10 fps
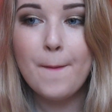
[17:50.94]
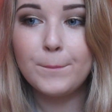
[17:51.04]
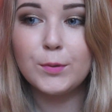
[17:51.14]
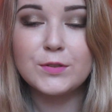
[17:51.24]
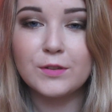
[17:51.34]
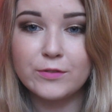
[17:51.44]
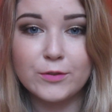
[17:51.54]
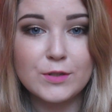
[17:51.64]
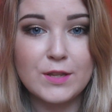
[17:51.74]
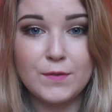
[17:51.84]
But of
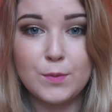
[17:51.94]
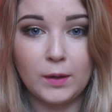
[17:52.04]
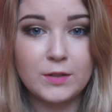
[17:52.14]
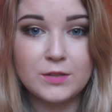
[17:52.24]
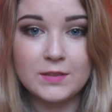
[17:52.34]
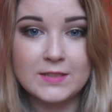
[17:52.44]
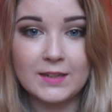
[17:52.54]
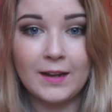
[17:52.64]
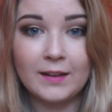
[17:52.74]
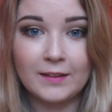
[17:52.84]
course, if you want to do this
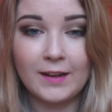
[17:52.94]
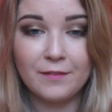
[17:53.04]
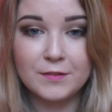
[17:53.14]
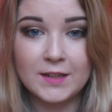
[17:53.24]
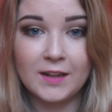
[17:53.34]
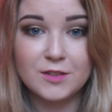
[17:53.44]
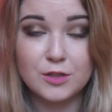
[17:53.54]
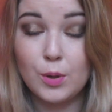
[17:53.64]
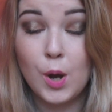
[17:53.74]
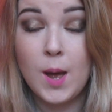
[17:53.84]
tag and I haven't tagged
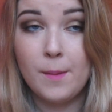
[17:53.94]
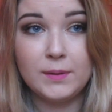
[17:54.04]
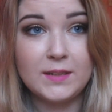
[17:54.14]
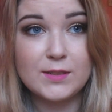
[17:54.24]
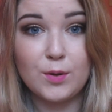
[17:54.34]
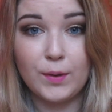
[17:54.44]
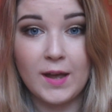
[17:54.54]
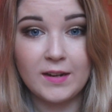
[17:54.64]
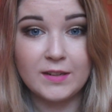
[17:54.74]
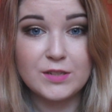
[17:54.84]
you, please go
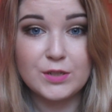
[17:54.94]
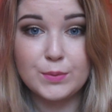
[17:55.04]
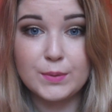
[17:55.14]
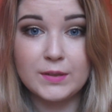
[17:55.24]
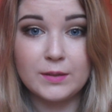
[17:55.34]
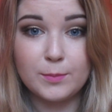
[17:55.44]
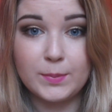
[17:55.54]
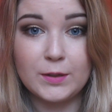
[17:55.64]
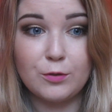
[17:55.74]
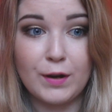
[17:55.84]
ahead and do it. It would
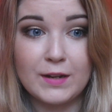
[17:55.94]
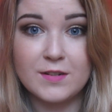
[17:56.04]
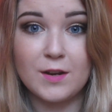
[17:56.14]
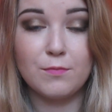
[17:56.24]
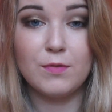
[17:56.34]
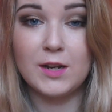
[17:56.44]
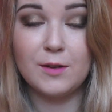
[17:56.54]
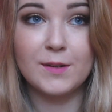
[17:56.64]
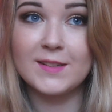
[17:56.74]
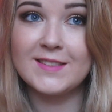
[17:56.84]
be great. I really
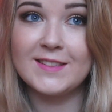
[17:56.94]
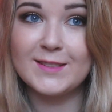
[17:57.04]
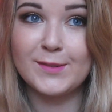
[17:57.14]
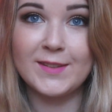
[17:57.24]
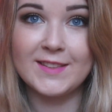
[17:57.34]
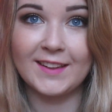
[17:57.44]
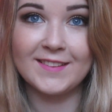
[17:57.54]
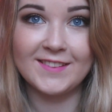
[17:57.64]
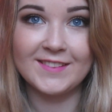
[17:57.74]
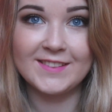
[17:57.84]
want to see some of these
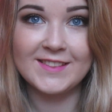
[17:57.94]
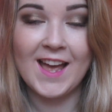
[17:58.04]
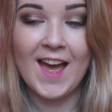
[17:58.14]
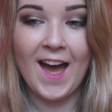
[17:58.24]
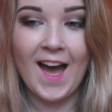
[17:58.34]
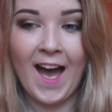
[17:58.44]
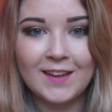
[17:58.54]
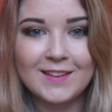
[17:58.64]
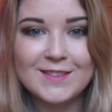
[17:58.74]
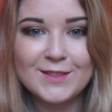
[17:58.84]
answers.
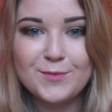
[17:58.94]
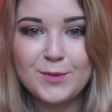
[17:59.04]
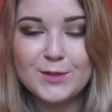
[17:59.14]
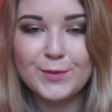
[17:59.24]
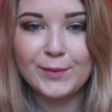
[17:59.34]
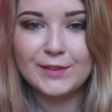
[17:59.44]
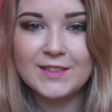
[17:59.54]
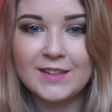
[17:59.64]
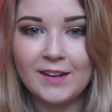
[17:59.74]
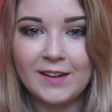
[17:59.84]
Thanks so much for
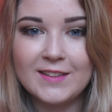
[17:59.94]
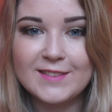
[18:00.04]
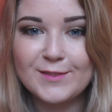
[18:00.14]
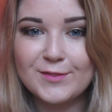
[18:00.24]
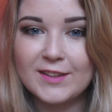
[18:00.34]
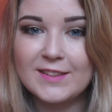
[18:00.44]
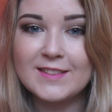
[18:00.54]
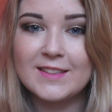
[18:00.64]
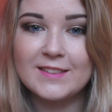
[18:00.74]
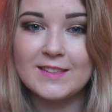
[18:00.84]
watching, guys. Don't forget
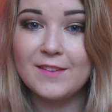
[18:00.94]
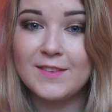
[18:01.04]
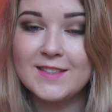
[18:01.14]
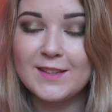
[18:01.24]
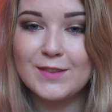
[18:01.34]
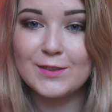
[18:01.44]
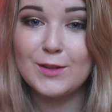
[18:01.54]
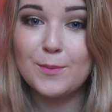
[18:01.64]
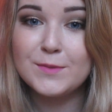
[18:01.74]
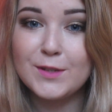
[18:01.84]
to give this a
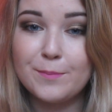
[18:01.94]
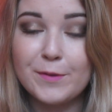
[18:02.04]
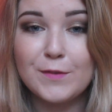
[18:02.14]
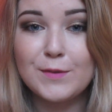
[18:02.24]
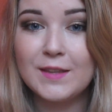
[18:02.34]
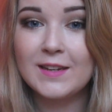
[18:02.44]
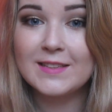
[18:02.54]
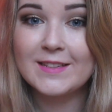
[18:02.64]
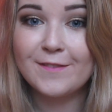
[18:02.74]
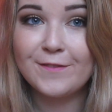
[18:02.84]
thumbs up if you think
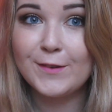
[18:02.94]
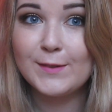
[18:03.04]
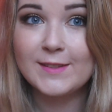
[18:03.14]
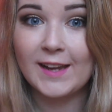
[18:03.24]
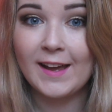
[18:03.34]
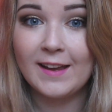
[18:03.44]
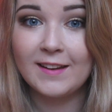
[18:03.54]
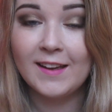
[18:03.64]
it's a fun tag.